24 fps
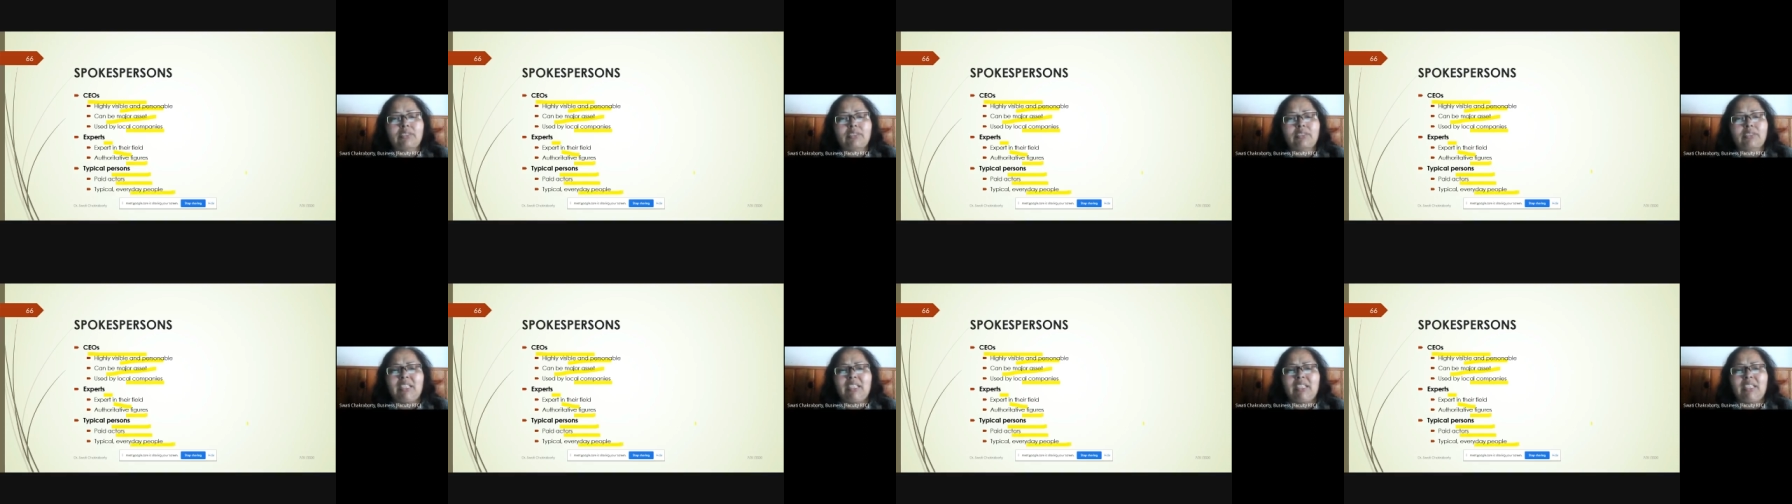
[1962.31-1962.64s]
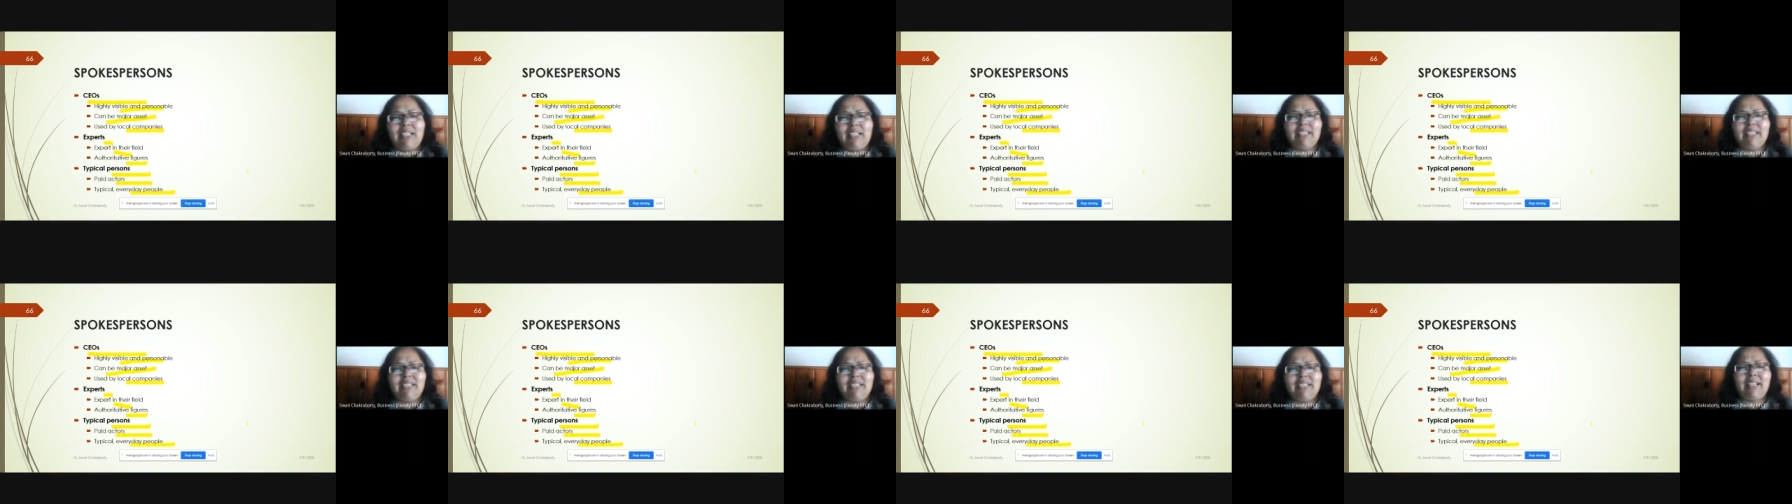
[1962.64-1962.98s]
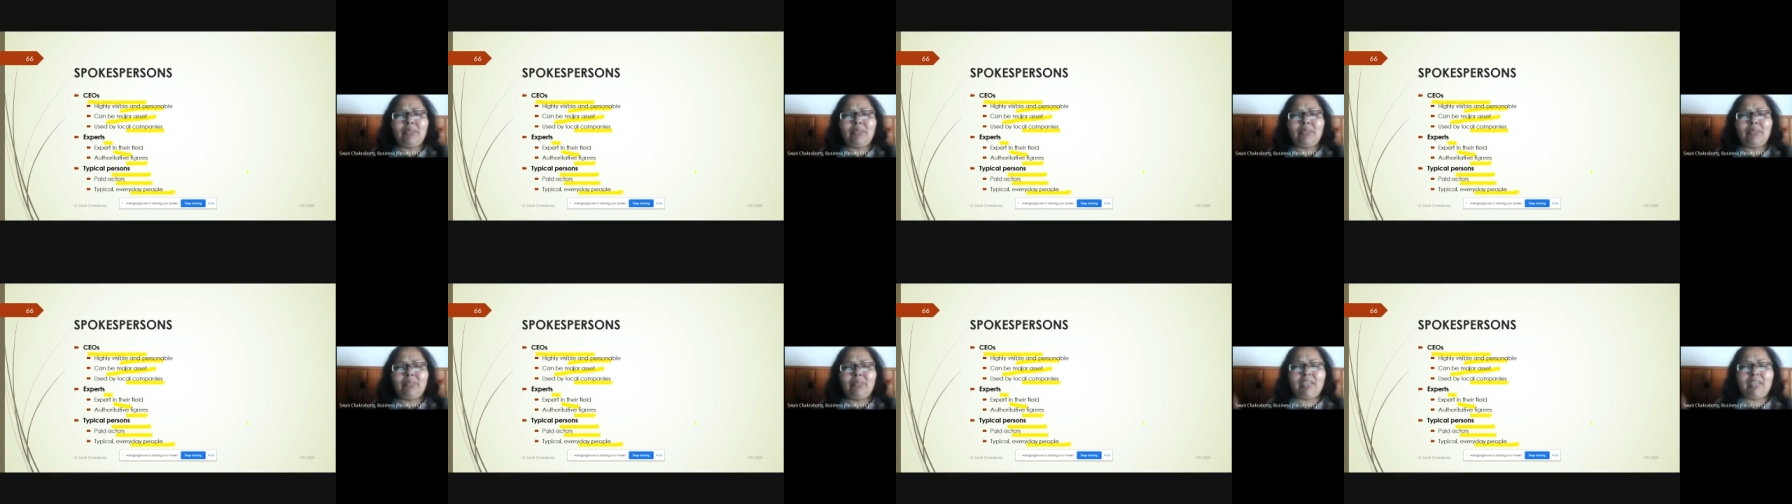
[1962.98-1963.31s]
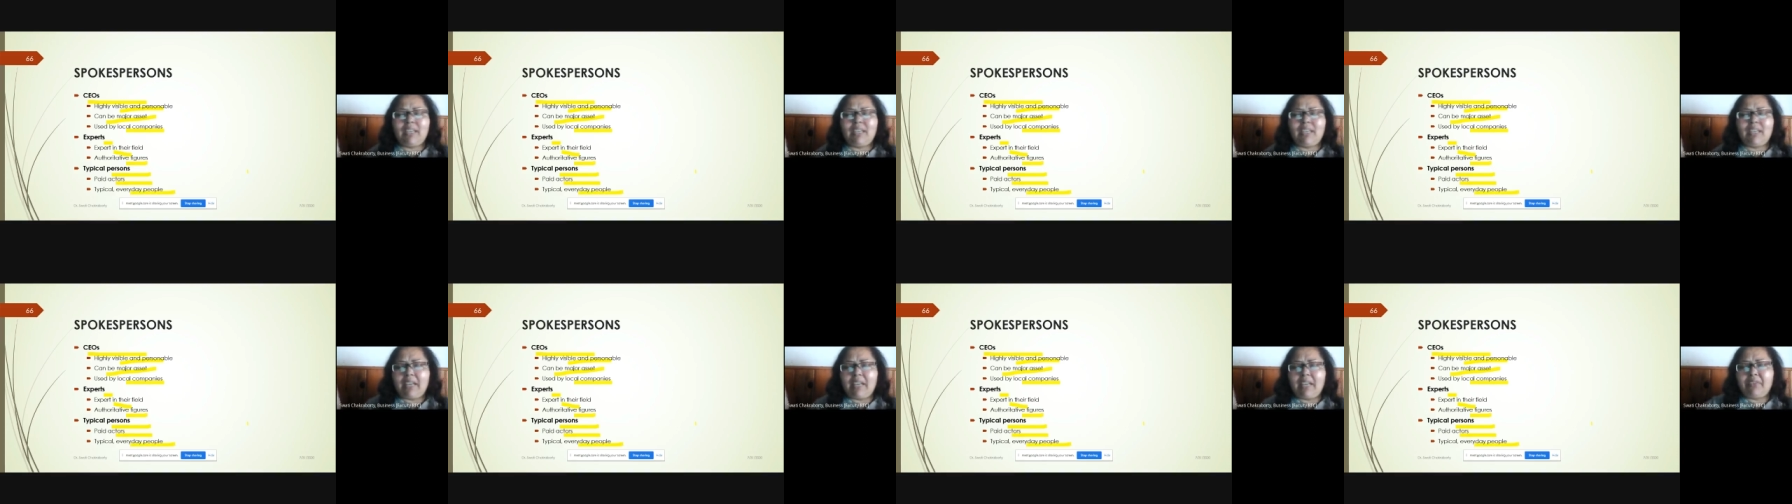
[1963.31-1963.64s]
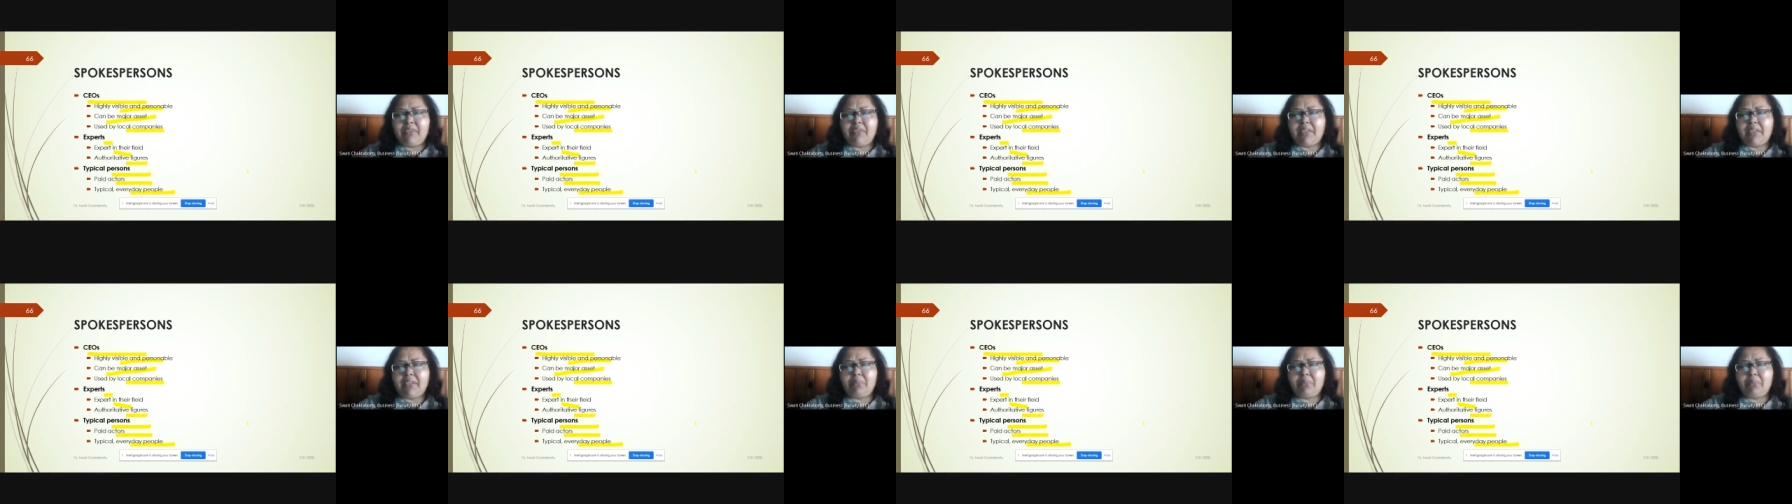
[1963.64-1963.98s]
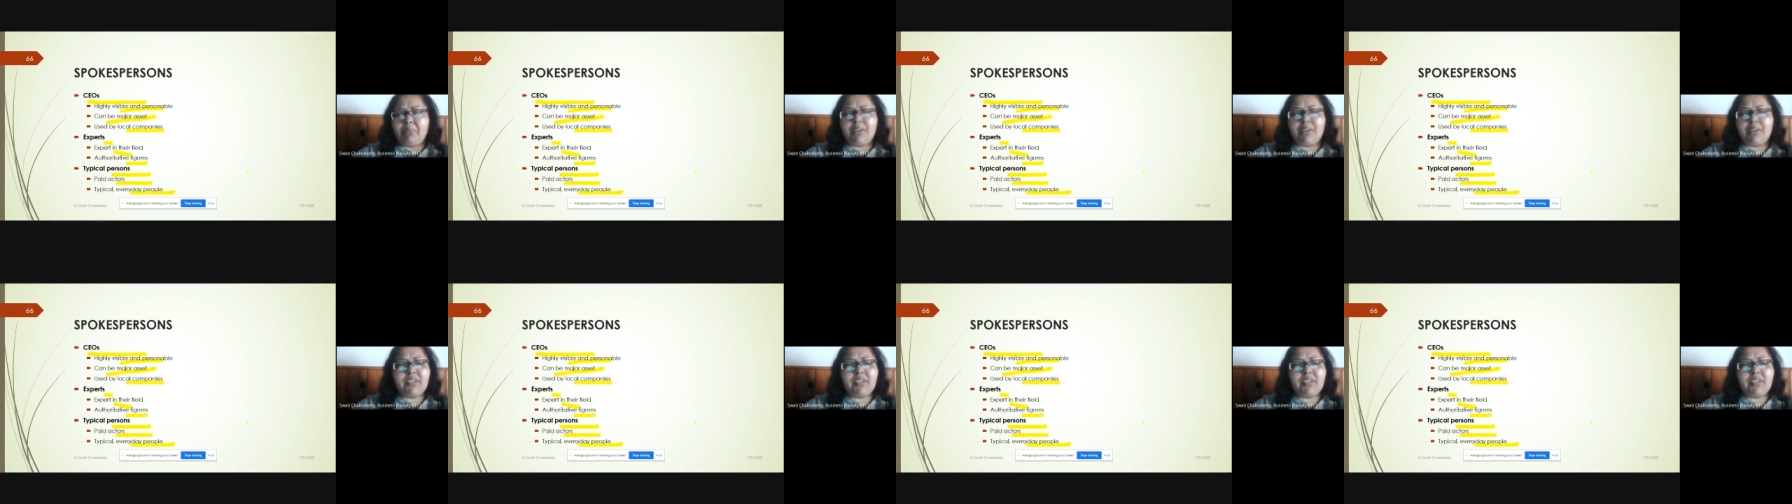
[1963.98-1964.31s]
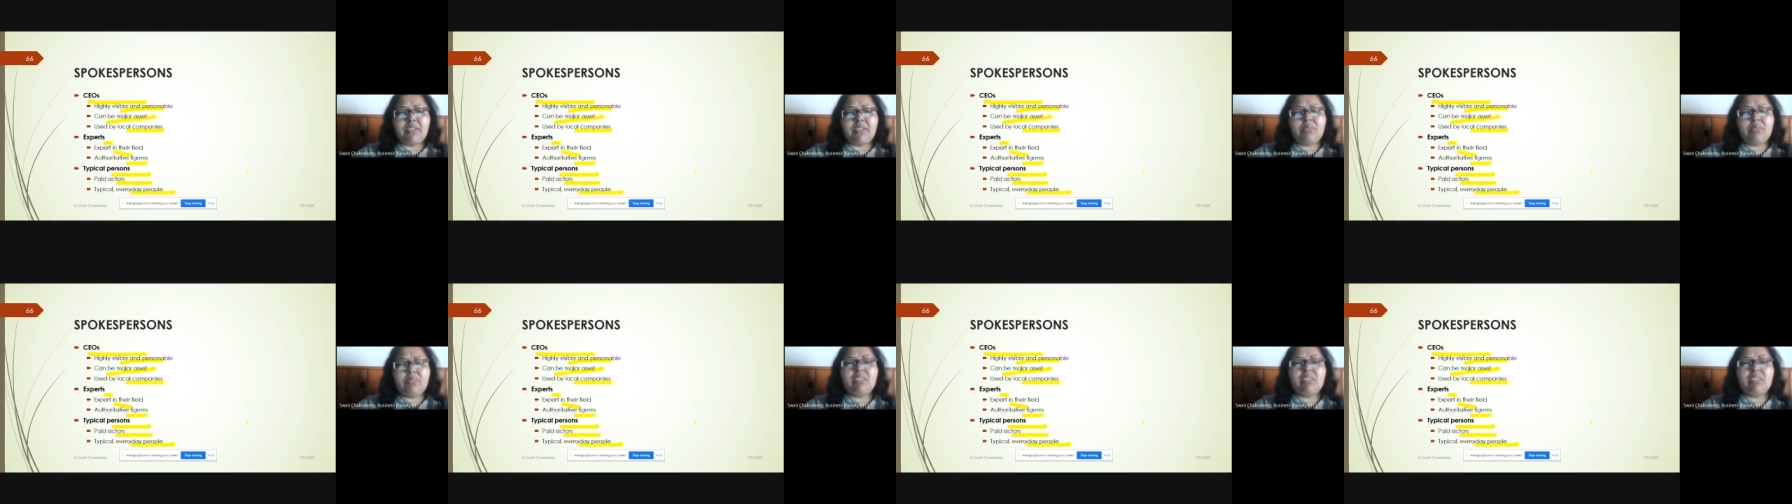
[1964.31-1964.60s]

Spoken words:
it can be everyday person, typical.